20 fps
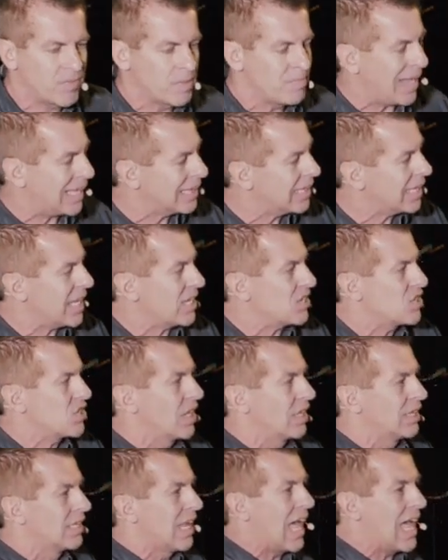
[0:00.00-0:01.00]
to battle against
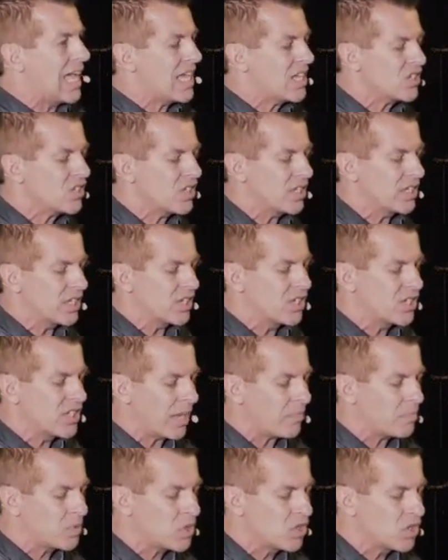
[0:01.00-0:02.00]
the lies, the
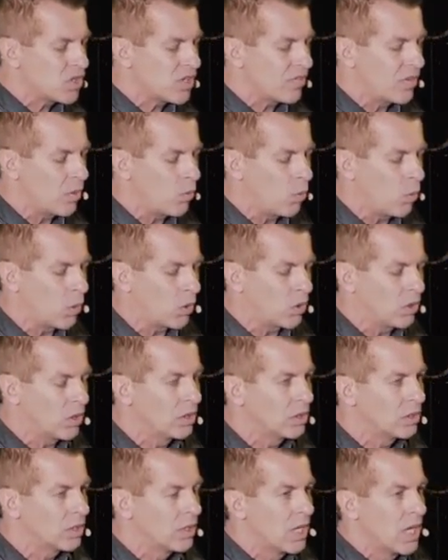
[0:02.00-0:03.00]
deceptions of the
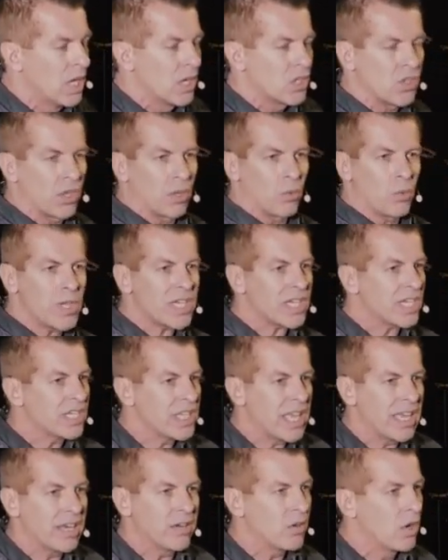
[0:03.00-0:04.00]
world, so that we
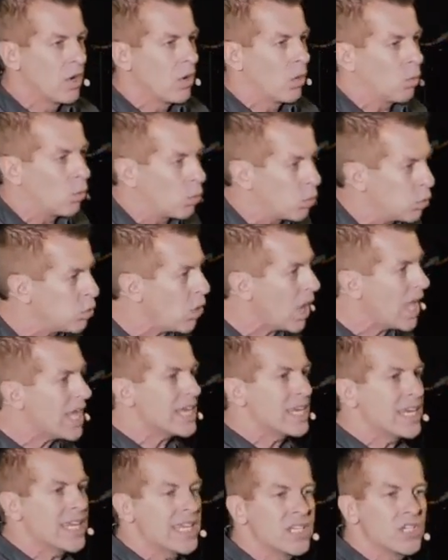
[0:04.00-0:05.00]
can then
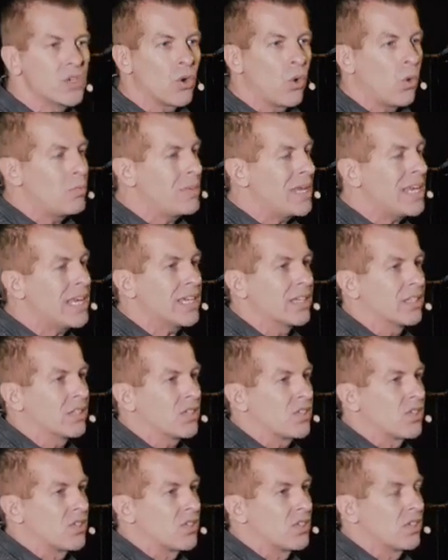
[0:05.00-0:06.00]
run into
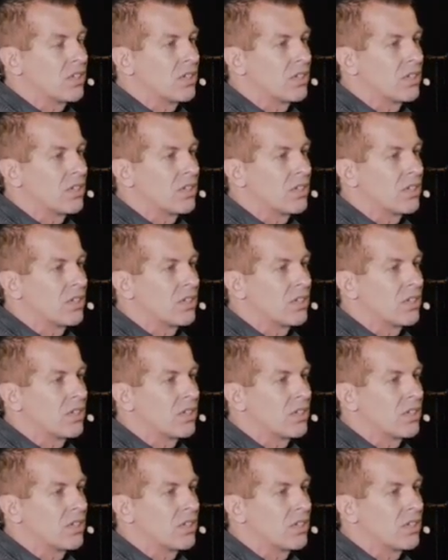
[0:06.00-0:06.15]
obedience.